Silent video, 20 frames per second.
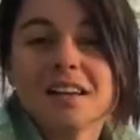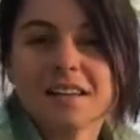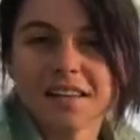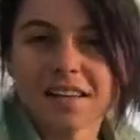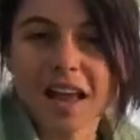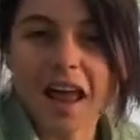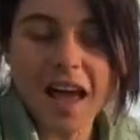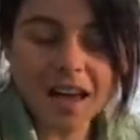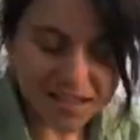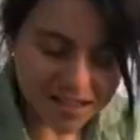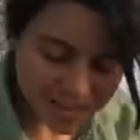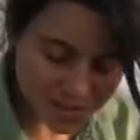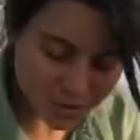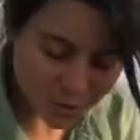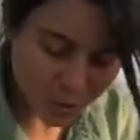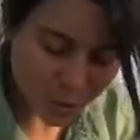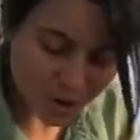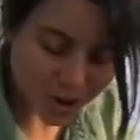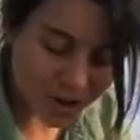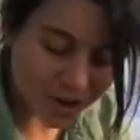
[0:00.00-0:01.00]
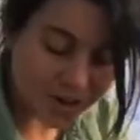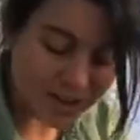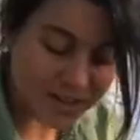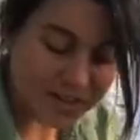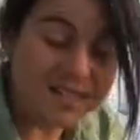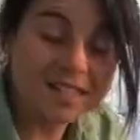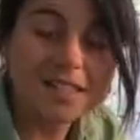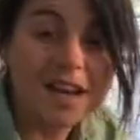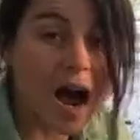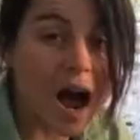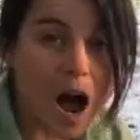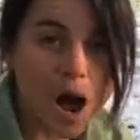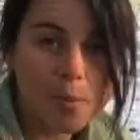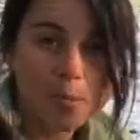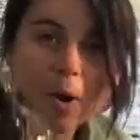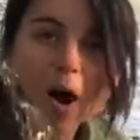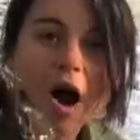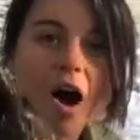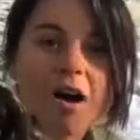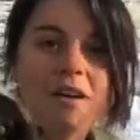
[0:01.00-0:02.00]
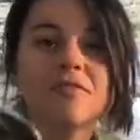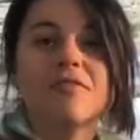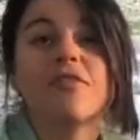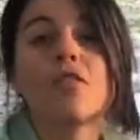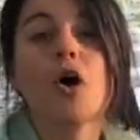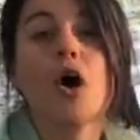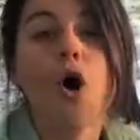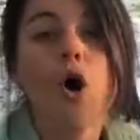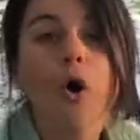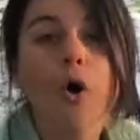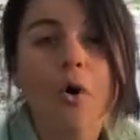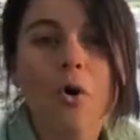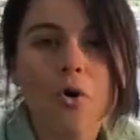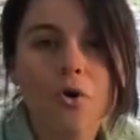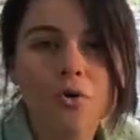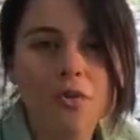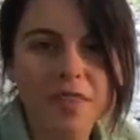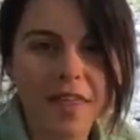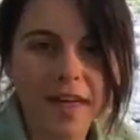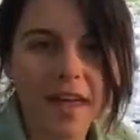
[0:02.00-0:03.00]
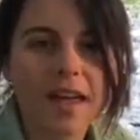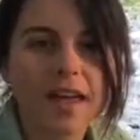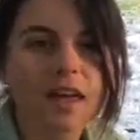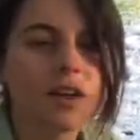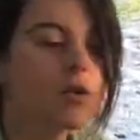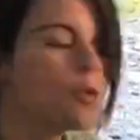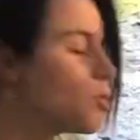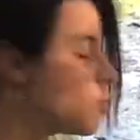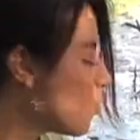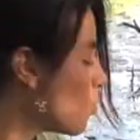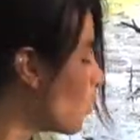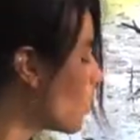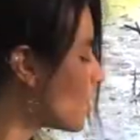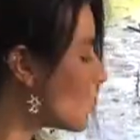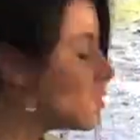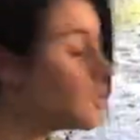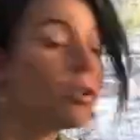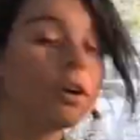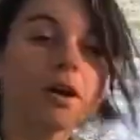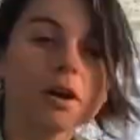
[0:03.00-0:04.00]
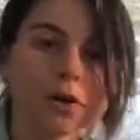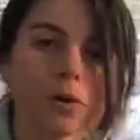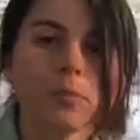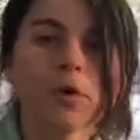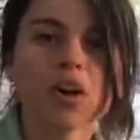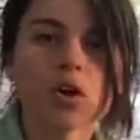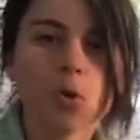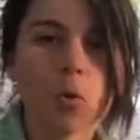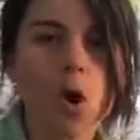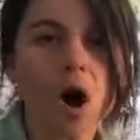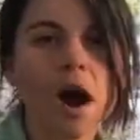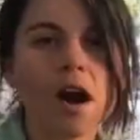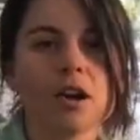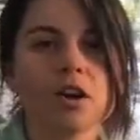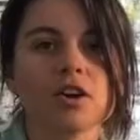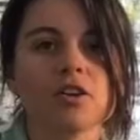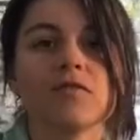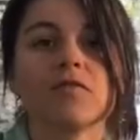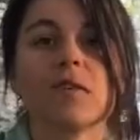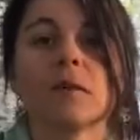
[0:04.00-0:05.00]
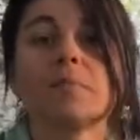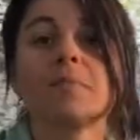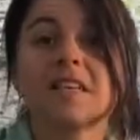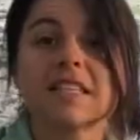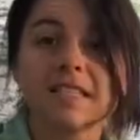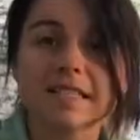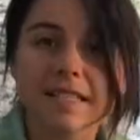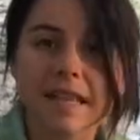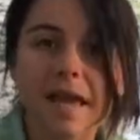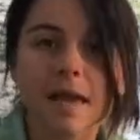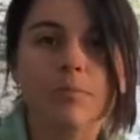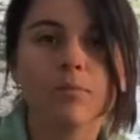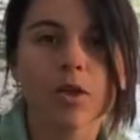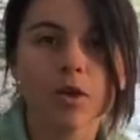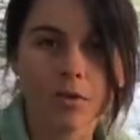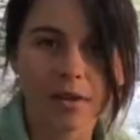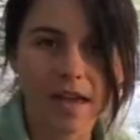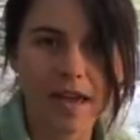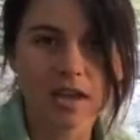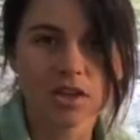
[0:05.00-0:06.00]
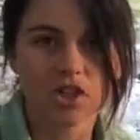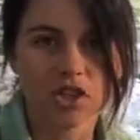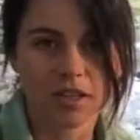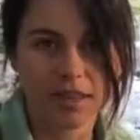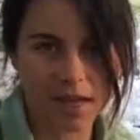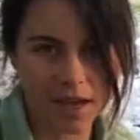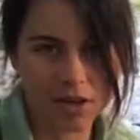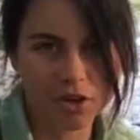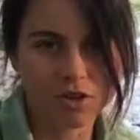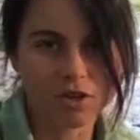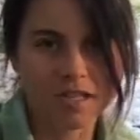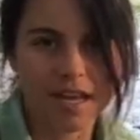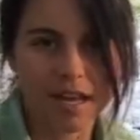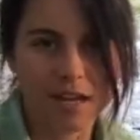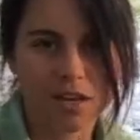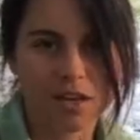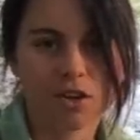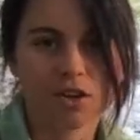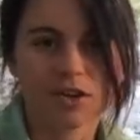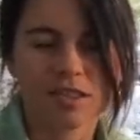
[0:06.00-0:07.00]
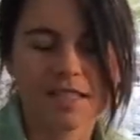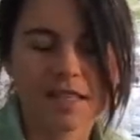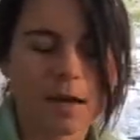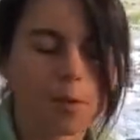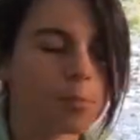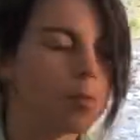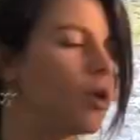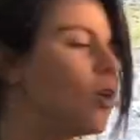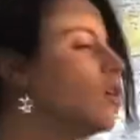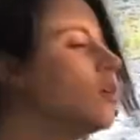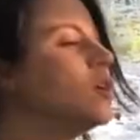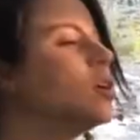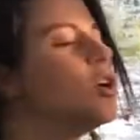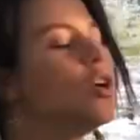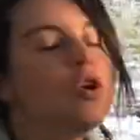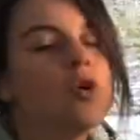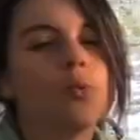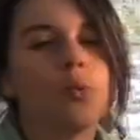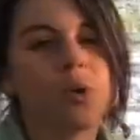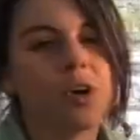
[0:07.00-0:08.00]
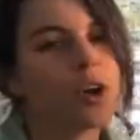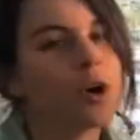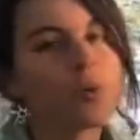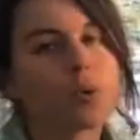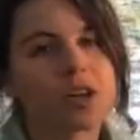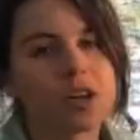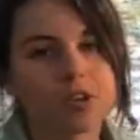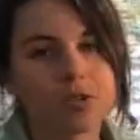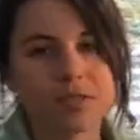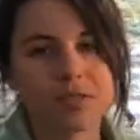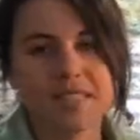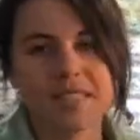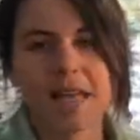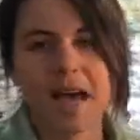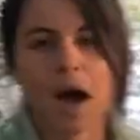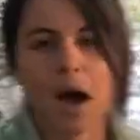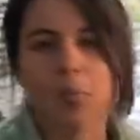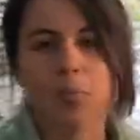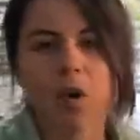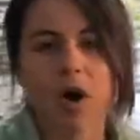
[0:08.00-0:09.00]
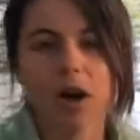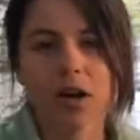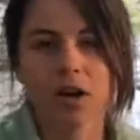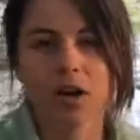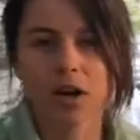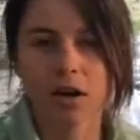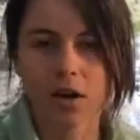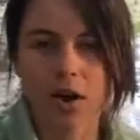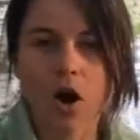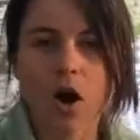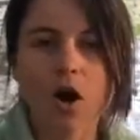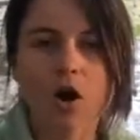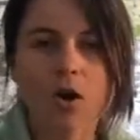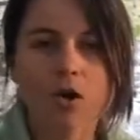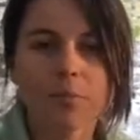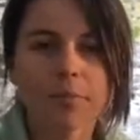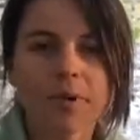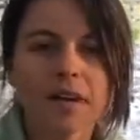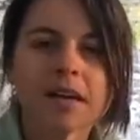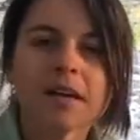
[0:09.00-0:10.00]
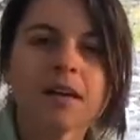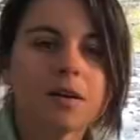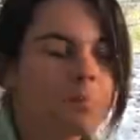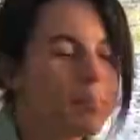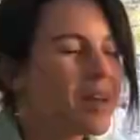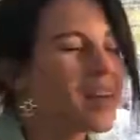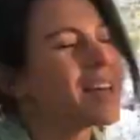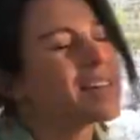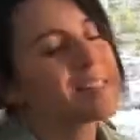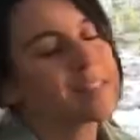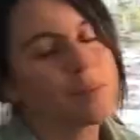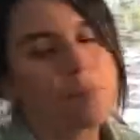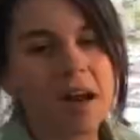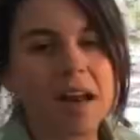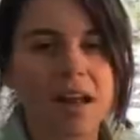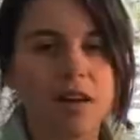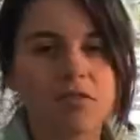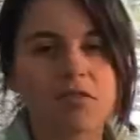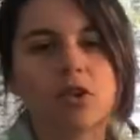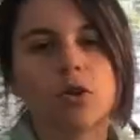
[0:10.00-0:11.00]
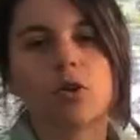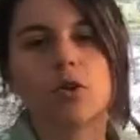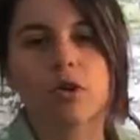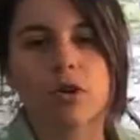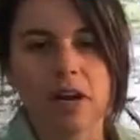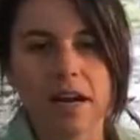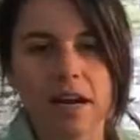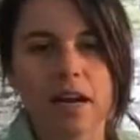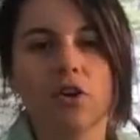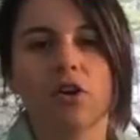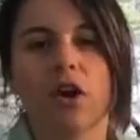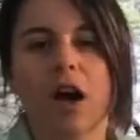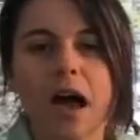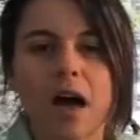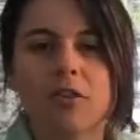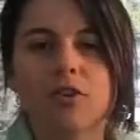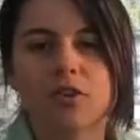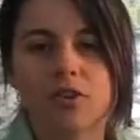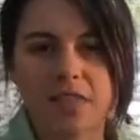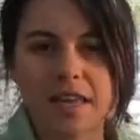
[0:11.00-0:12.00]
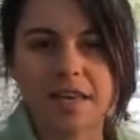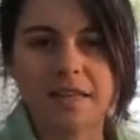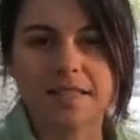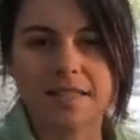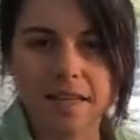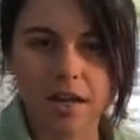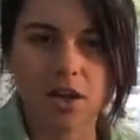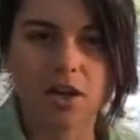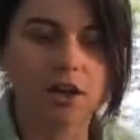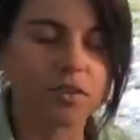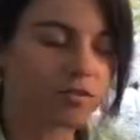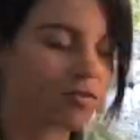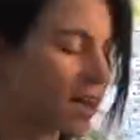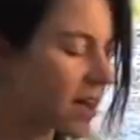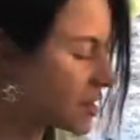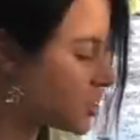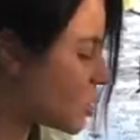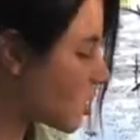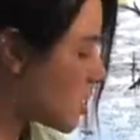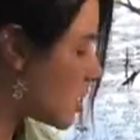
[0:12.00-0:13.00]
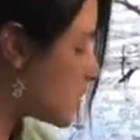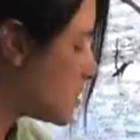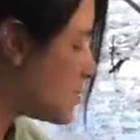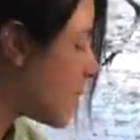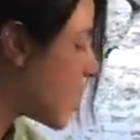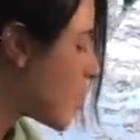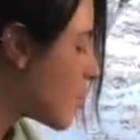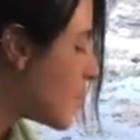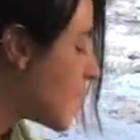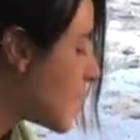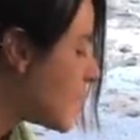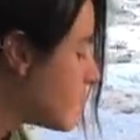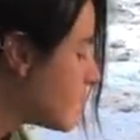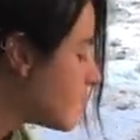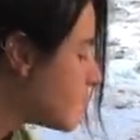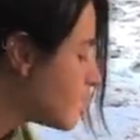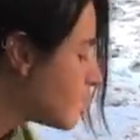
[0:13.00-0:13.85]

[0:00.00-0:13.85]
Next, we're gonna top off the whole thing with a little bit of water from the same location that you're taking your sample. We don't want to use tap water at home because it might have chlorine or other things that could affect our experiment.